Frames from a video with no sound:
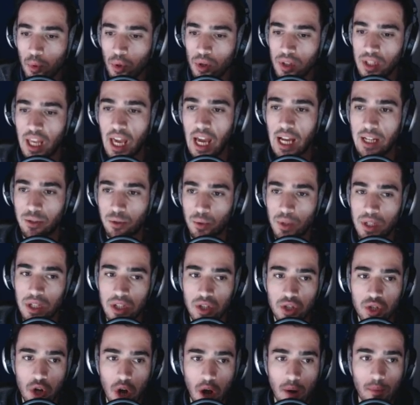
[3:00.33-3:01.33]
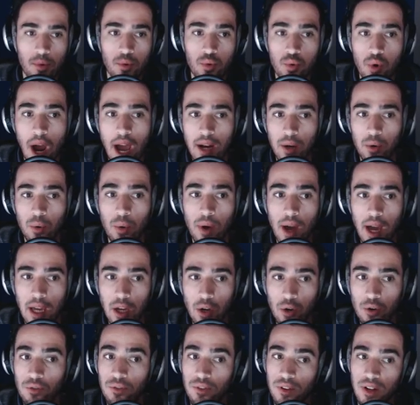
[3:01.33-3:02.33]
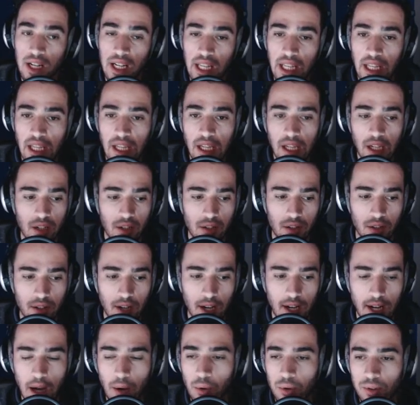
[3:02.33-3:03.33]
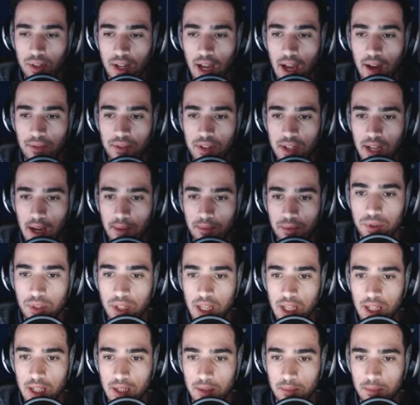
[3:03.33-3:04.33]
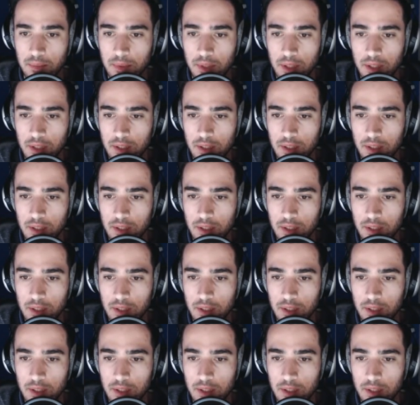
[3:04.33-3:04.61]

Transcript: will get to his job right away over here and I won't have time hit him.